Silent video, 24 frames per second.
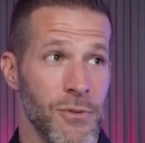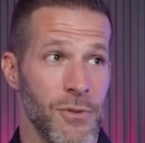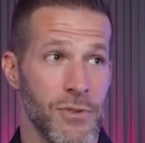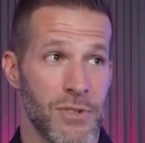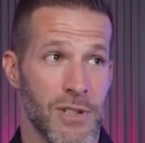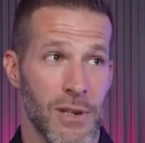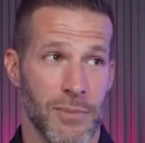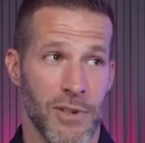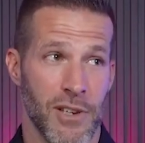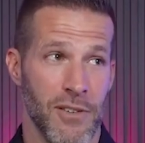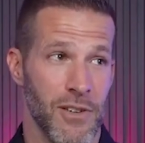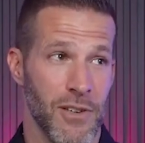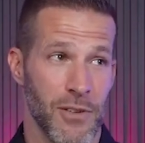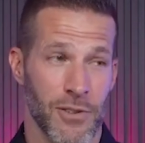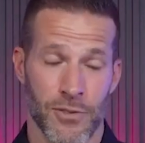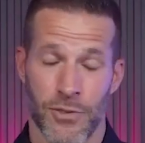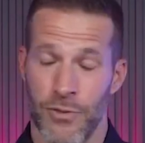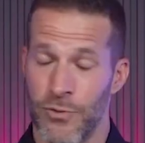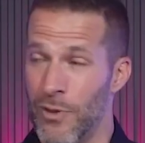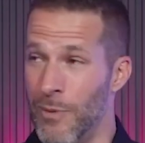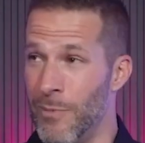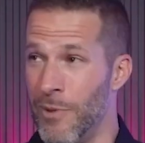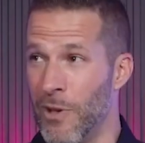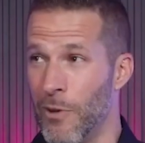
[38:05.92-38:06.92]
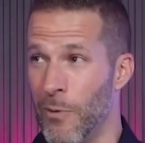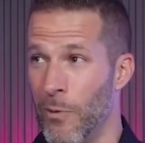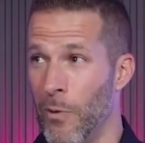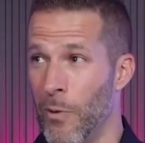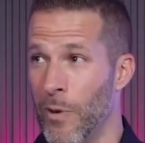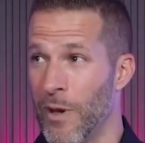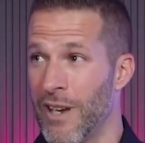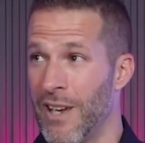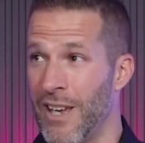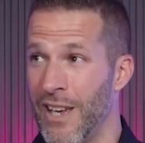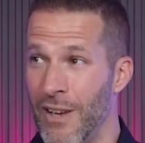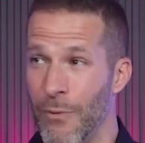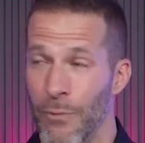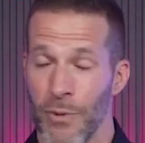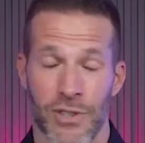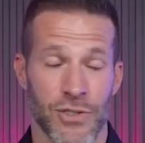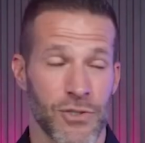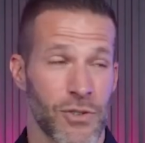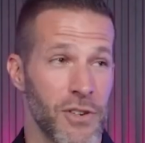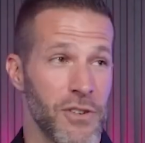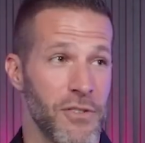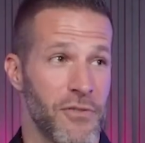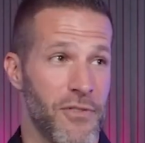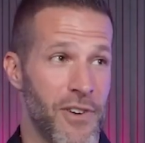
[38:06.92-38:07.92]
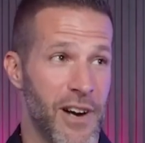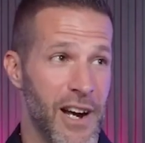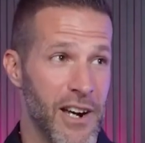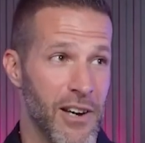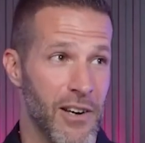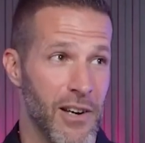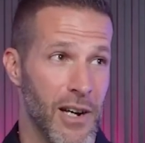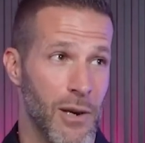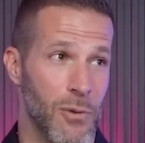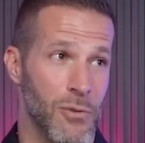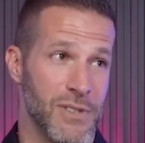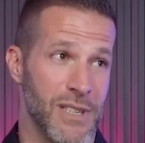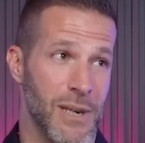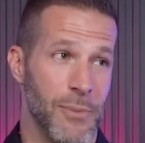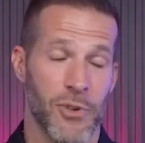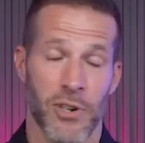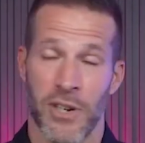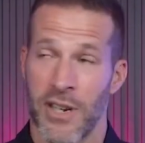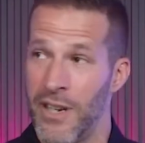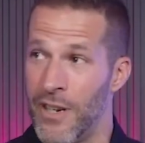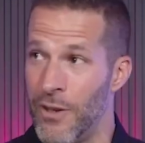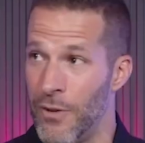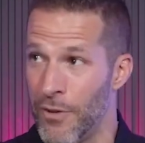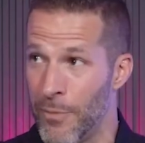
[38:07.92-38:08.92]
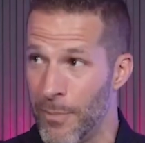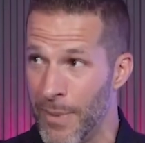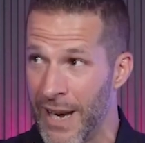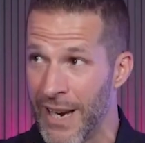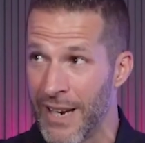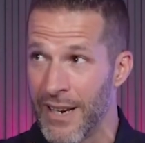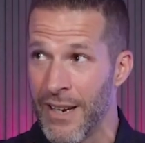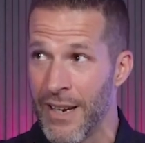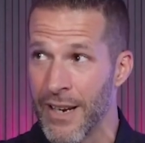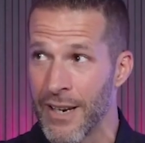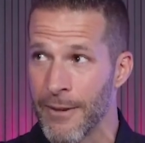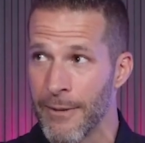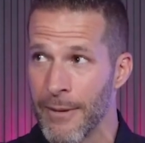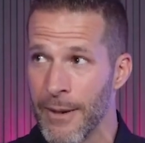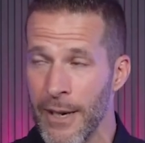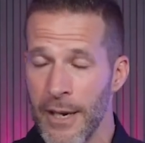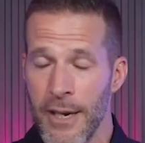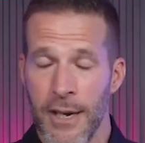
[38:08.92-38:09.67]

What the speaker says: do something extremely heroic. He returned fire and was able to kill the bad guy. Yeah.